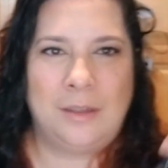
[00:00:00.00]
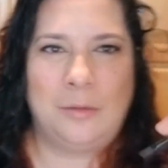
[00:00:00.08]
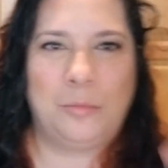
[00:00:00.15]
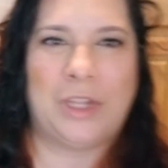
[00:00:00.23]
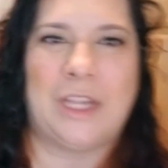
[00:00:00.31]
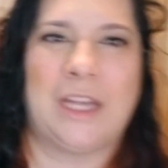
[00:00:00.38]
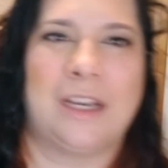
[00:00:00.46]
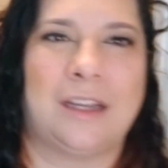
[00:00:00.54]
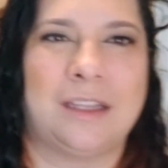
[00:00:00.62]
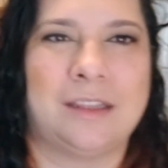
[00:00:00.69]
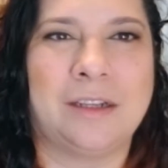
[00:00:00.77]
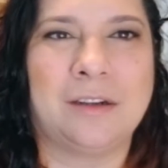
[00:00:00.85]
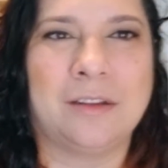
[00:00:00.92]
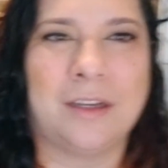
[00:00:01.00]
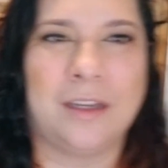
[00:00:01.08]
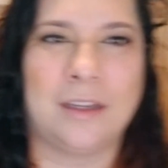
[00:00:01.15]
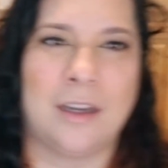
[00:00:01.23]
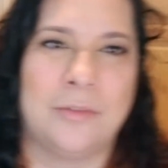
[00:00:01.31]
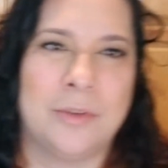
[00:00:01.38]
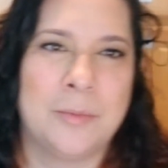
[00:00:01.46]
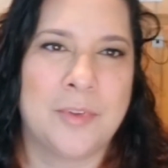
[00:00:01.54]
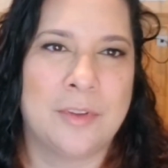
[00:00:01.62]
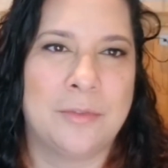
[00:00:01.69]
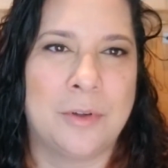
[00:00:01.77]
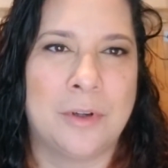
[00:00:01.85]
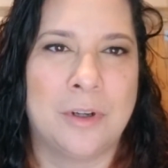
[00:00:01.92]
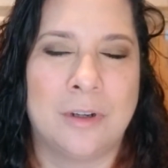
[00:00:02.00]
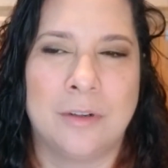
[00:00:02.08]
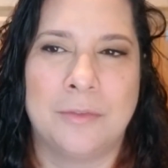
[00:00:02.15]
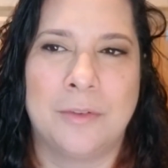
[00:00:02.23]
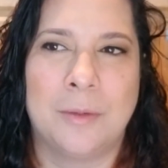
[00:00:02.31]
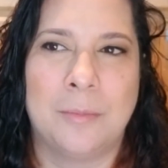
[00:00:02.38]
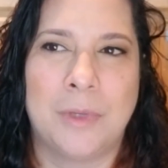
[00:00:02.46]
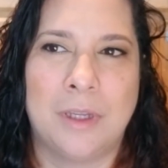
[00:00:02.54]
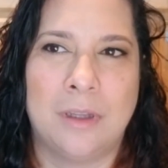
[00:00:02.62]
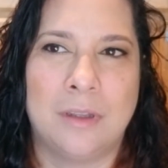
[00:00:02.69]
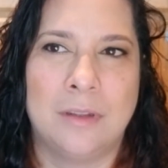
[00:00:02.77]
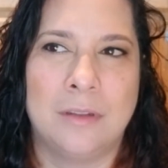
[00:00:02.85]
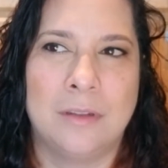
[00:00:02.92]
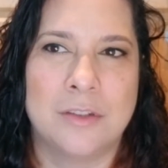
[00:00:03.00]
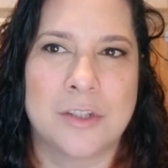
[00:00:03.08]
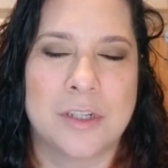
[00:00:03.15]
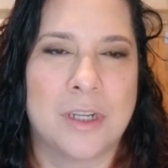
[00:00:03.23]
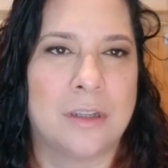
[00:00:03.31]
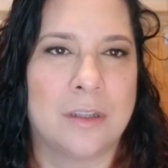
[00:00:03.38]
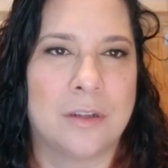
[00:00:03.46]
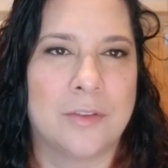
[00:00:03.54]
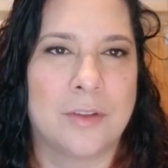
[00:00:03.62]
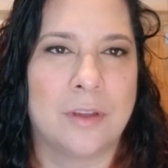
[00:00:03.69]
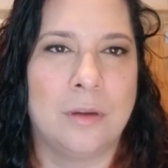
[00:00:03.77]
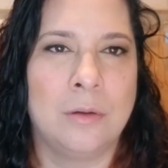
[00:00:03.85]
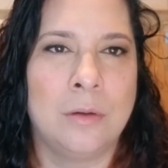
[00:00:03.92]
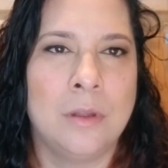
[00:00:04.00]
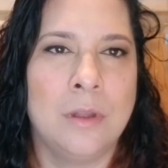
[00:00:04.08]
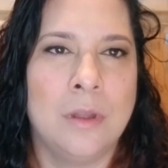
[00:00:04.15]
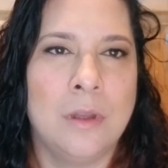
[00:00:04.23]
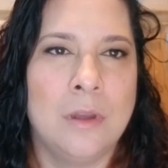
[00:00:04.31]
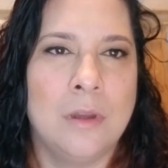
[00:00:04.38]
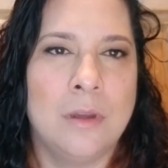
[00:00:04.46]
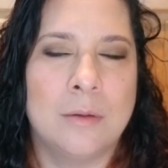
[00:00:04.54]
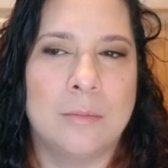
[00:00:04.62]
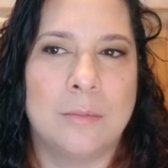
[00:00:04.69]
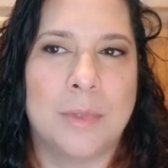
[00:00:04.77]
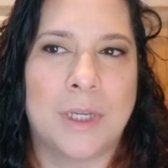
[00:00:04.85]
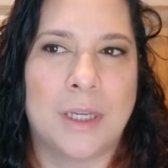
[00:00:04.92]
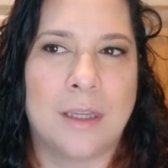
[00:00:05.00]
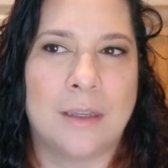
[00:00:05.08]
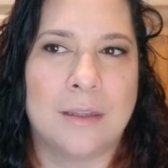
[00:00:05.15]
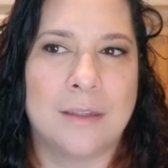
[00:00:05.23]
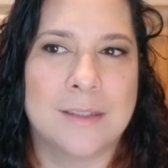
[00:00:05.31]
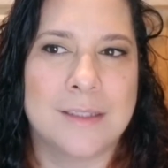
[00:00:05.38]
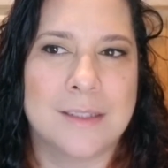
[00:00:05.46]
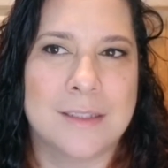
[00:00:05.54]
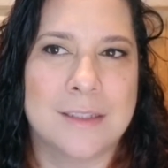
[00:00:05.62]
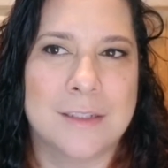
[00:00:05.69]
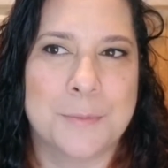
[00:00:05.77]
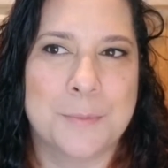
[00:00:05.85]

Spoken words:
pot eyeliner that I got from Sephora or from Chanel years ago, but